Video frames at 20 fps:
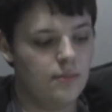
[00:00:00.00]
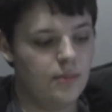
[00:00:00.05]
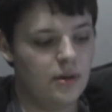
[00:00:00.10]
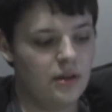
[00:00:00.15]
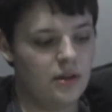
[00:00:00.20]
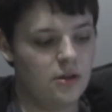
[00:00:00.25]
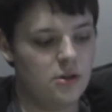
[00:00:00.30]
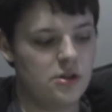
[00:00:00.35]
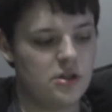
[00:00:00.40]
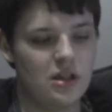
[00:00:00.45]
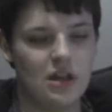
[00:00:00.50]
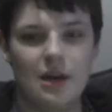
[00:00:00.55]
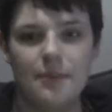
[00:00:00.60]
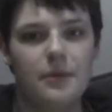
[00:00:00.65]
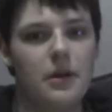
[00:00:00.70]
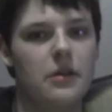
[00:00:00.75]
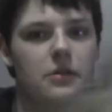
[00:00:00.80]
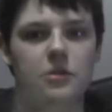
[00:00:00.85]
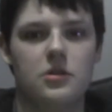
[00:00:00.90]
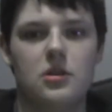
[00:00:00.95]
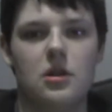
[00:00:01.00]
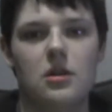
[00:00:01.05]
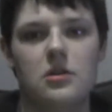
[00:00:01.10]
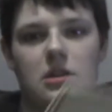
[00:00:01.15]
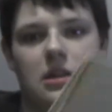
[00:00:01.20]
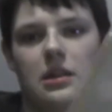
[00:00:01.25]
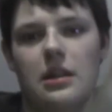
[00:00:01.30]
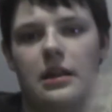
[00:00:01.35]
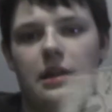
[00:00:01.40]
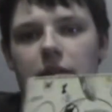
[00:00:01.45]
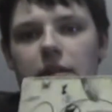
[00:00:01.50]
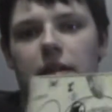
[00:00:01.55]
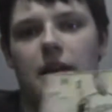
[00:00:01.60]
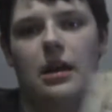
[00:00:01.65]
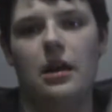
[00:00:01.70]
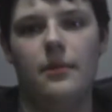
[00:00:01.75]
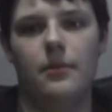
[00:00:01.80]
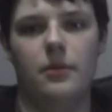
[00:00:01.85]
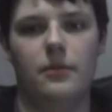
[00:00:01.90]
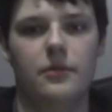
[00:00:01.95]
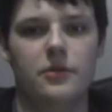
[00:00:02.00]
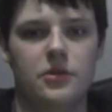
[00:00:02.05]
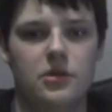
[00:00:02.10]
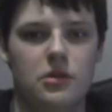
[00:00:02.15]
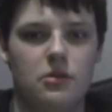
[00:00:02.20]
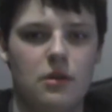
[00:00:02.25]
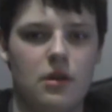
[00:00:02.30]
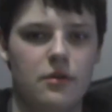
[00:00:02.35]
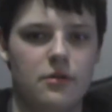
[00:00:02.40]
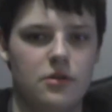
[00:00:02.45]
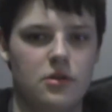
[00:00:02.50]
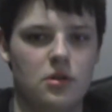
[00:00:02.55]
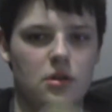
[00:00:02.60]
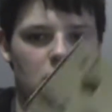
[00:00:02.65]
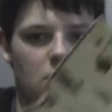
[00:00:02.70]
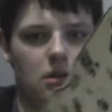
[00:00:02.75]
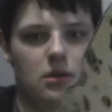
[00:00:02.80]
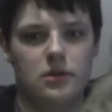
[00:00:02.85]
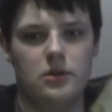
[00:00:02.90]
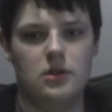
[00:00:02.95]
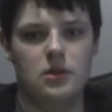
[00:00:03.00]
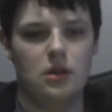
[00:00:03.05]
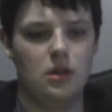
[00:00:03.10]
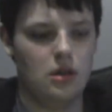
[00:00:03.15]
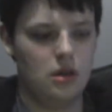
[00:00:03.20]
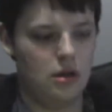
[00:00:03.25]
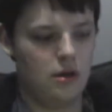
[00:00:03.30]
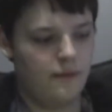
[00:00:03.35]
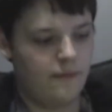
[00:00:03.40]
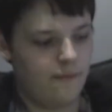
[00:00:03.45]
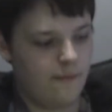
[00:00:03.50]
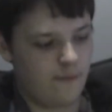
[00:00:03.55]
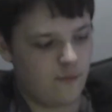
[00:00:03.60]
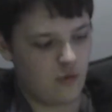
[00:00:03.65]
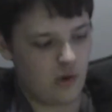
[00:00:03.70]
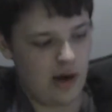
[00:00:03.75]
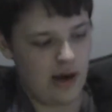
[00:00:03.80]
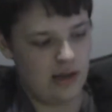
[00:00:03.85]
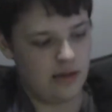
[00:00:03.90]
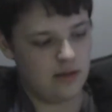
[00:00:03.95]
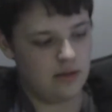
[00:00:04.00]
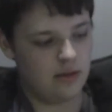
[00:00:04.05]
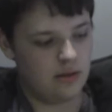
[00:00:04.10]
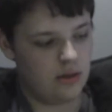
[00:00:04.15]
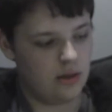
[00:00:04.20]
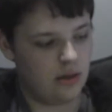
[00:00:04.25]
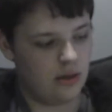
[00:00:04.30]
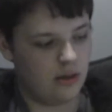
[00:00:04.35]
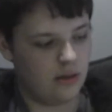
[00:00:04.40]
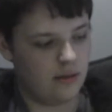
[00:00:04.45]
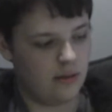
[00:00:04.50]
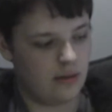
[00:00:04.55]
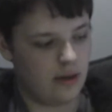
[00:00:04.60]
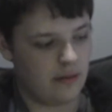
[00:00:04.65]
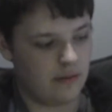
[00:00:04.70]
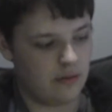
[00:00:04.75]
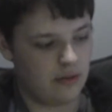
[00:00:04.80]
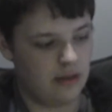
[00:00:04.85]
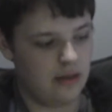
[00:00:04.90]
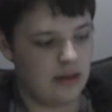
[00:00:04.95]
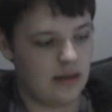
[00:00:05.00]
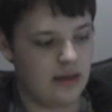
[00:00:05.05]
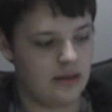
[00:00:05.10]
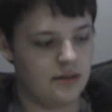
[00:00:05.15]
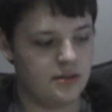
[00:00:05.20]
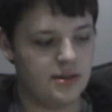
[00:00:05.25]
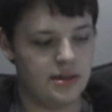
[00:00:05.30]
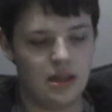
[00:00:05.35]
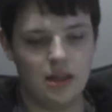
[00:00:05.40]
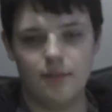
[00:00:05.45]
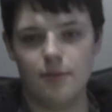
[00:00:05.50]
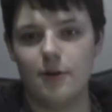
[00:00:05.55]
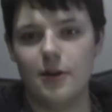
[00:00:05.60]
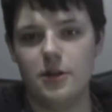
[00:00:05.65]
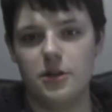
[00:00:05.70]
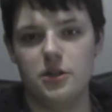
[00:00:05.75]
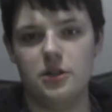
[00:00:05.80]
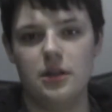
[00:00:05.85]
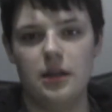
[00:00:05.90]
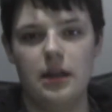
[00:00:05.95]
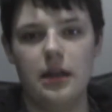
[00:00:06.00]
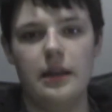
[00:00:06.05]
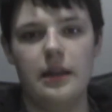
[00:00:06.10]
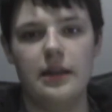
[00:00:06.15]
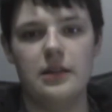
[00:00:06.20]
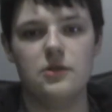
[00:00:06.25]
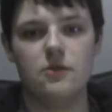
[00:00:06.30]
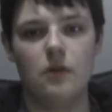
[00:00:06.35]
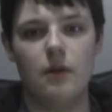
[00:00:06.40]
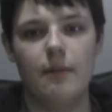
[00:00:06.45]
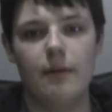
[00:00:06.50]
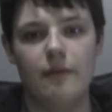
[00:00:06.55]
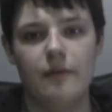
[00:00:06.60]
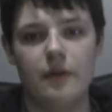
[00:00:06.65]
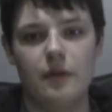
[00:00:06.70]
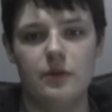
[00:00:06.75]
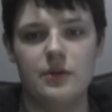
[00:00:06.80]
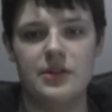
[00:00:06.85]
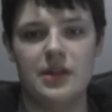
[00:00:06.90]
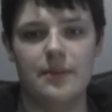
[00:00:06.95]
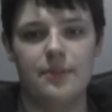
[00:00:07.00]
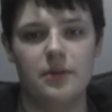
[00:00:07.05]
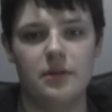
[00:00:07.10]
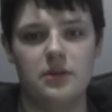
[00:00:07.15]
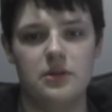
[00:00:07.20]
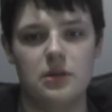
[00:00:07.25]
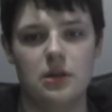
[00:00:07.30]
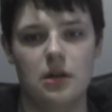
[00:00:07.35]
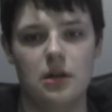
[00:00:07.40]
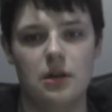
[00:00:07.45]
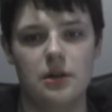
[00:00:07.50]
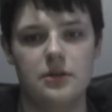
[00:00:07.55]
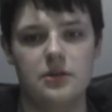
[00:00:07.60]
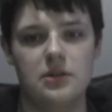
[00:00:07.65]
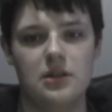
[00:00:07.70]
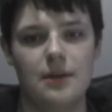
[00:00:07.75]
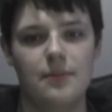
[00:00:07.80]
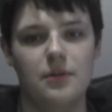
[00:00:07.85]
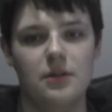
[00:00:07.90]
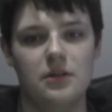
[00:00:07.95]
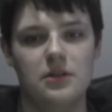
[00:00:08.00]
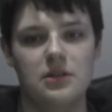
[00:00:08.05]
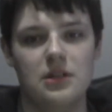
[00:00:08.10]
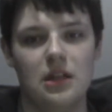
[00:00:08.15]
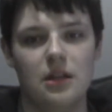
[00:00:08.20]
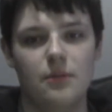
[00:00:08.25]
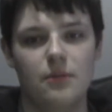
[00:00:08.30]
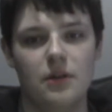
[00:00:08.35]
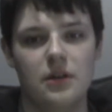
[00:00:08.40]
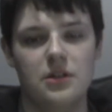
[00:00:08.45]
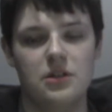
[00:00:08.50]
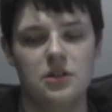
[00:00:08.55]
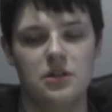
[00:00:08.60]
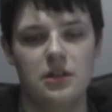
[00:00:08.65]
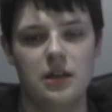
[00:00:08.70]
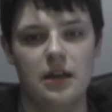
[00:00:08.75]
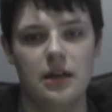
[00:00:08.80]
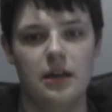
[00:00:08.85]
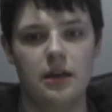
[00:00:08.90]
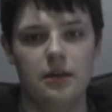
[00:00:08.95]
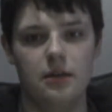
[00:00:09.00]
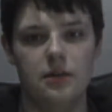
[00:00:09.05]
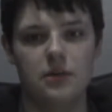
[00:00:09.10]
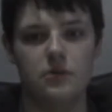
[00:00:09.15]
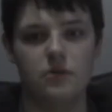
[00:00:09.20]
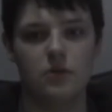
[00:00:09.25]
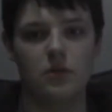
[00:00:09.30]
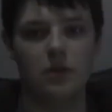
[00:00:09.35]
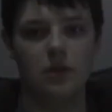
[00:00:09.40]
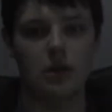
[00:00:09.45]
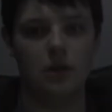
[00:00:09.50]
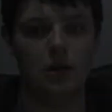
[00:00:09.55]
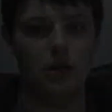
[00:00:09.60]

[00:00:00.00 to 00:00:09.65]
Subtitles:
but there's a couple other songs I like in the album. There's two other songs. Friend, I really like Celebration Day. That's one of my favorite Zeppelin songs. Celebration Day is really